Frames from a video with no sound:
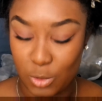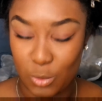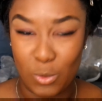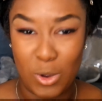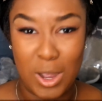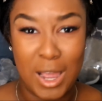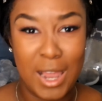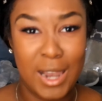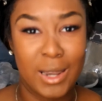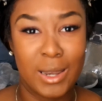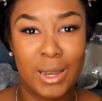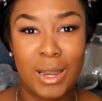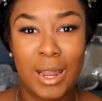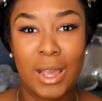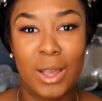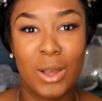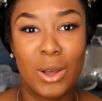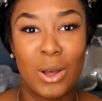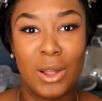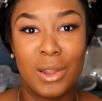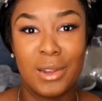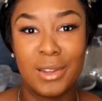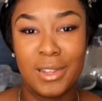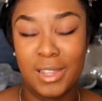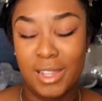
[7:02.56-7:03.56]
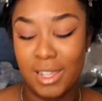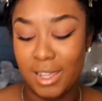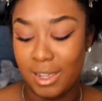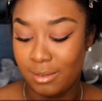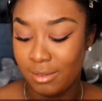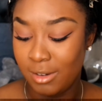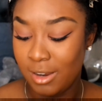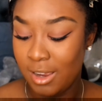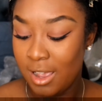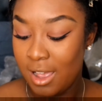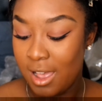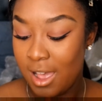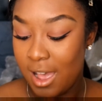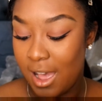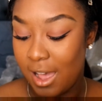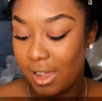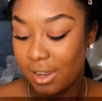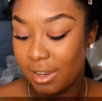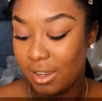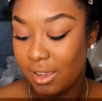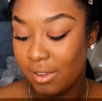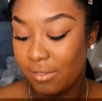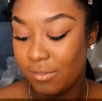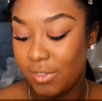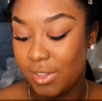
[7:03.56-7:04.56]
Why did I call it that? I
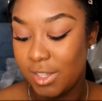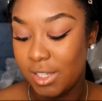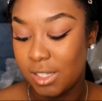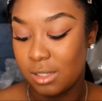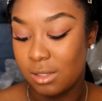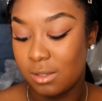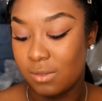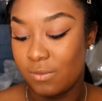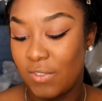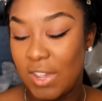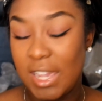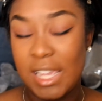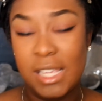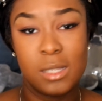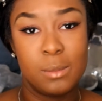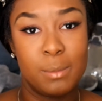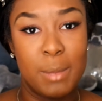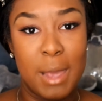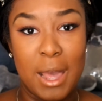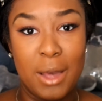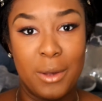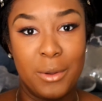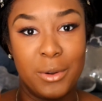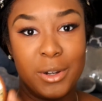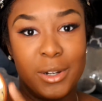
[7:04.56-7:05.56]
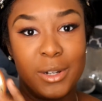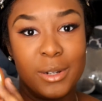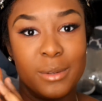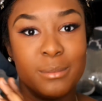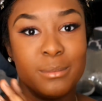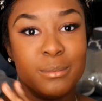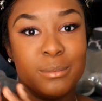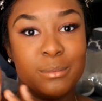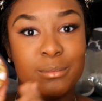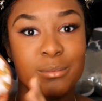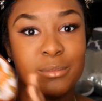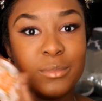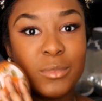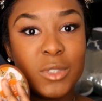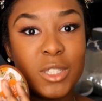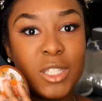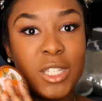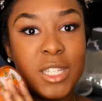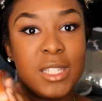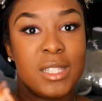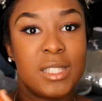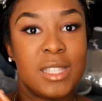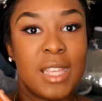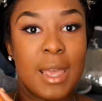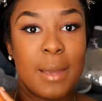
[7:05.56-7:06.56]
love this face powder
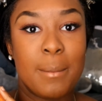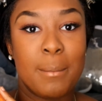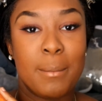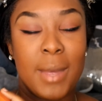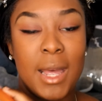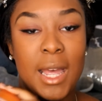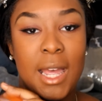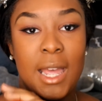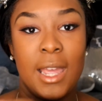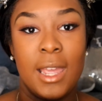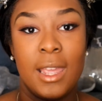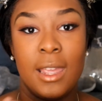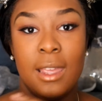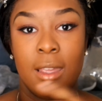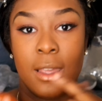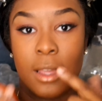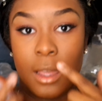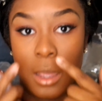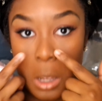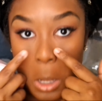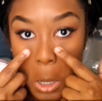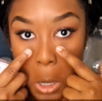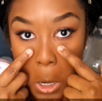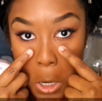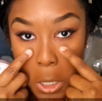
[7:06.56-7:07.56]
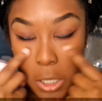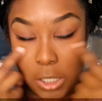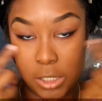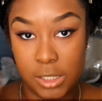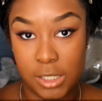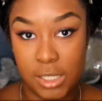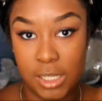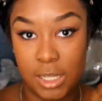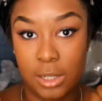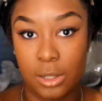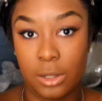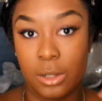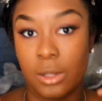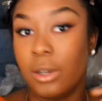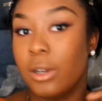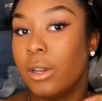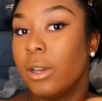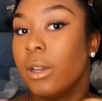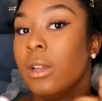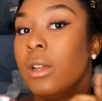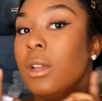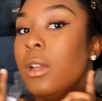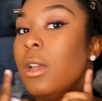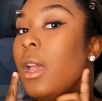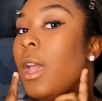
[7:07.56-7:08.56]
to set my concealer
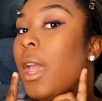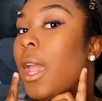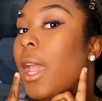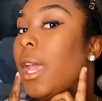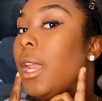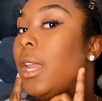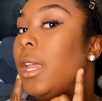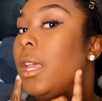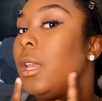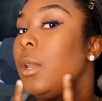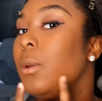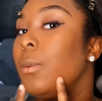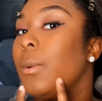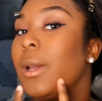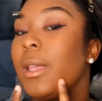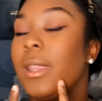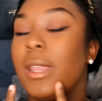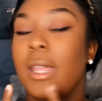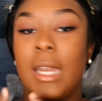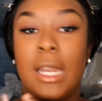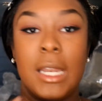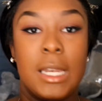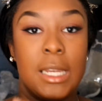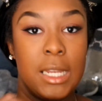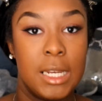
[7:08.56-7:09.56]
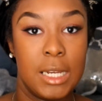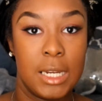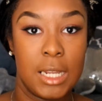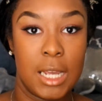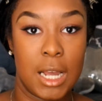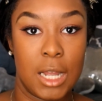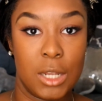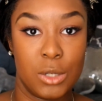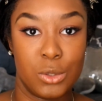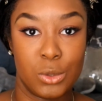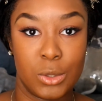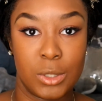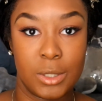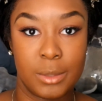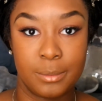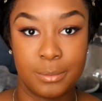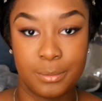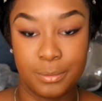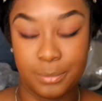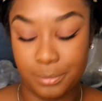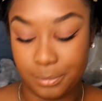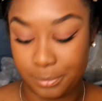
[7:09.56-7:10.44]
and anywhere that I didn't contour.